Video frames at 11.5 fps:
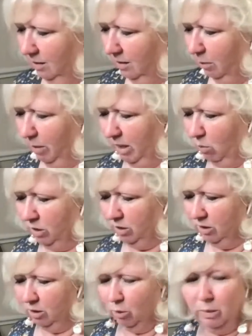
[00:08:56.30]
Somebody
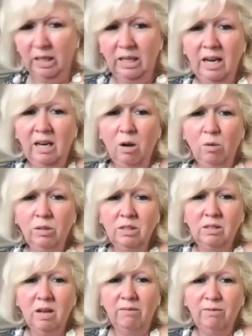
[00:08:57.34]
once told me getting old
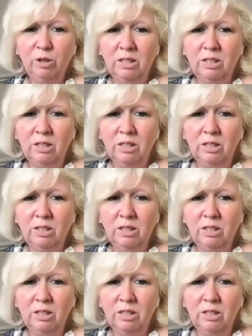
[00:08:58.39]
is not for